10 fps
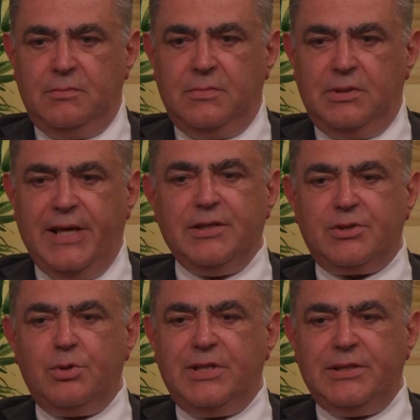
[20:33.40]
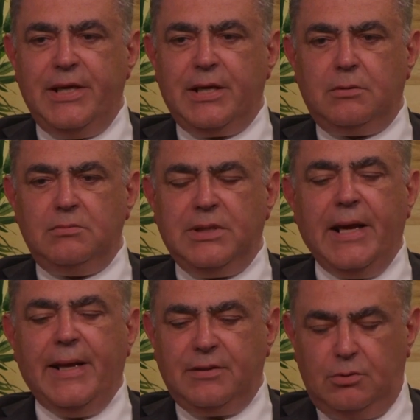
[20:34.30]
They understood that they
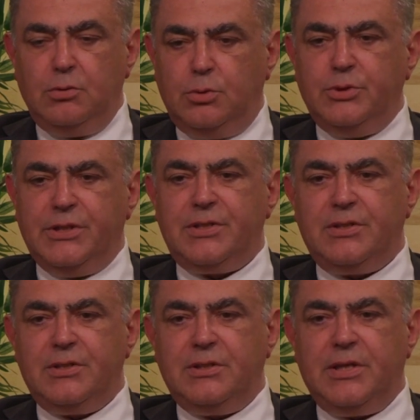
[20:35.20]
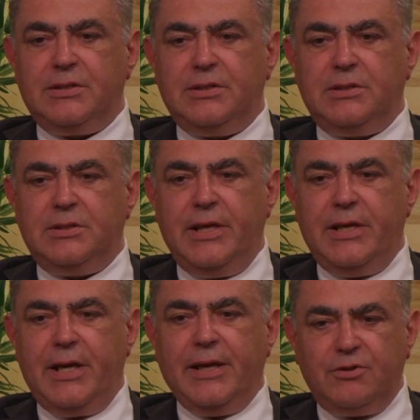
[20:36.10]
had to do this, that they
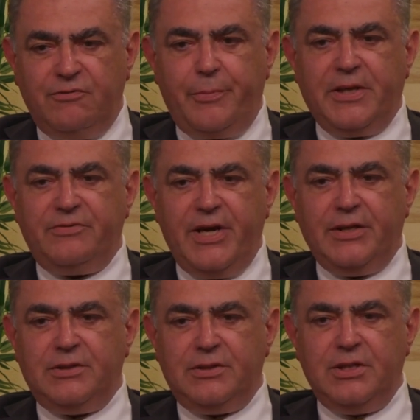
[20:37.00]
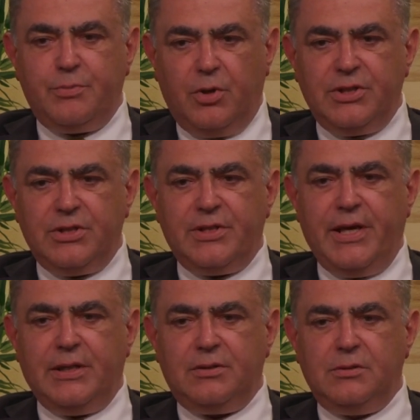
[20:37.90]
had to repatriate these bodies. They
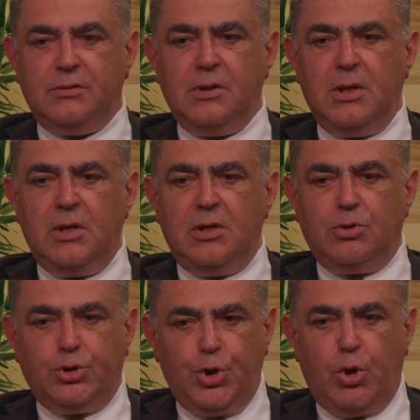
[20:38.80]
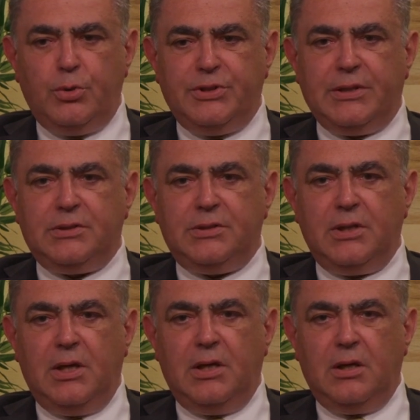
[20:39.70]
had to show that
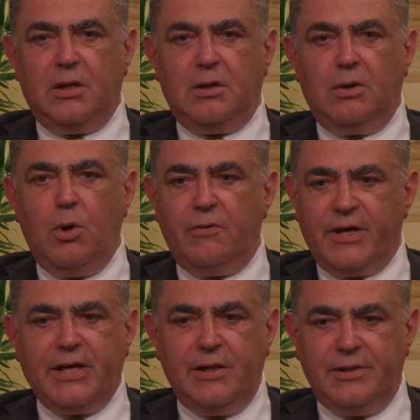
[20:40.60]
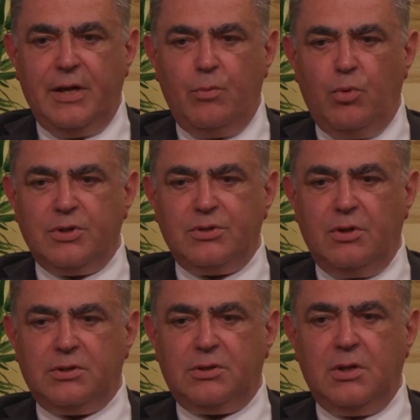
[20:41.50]
whoever killed them was
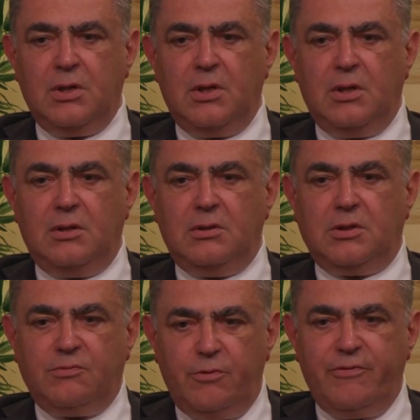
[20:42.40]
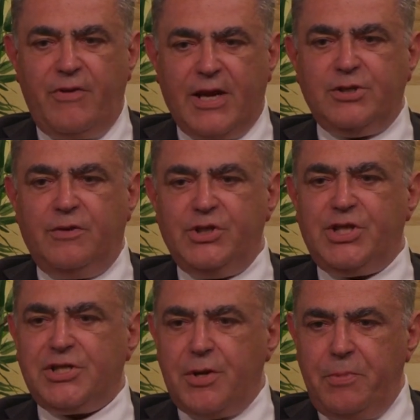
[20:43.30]
not the true reflection of the
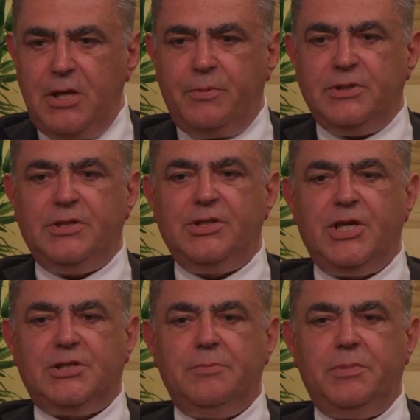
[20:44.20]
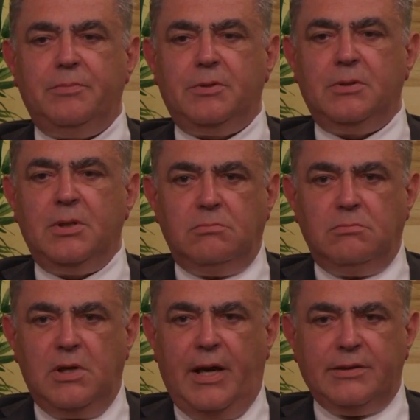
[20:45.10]
Chechen people, that the Chechen people
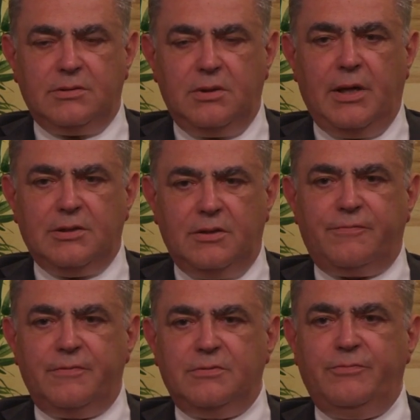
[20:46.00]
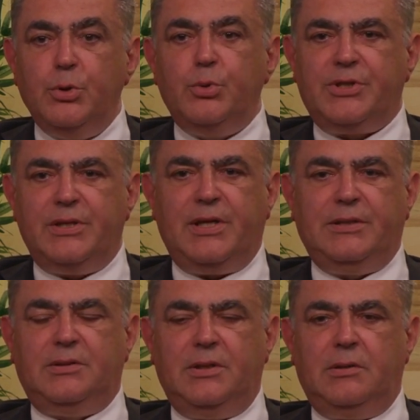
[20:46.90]
had different views and
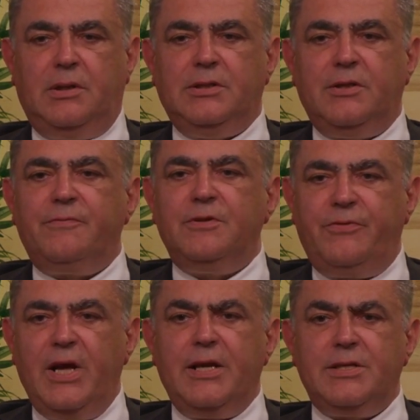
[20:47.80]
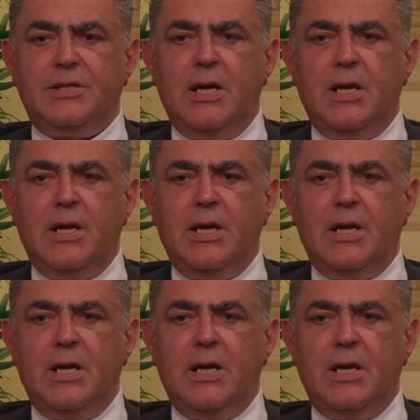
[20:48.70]
had different feelings.